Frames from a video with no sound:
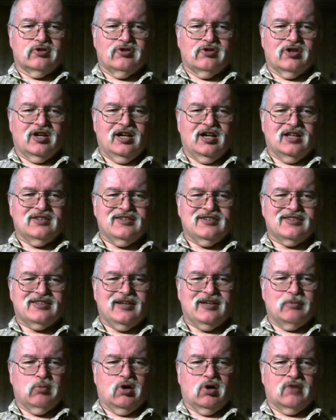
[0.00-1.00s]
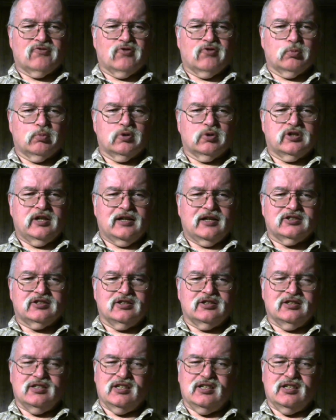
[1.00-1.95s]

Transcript: the gun that they bought for protection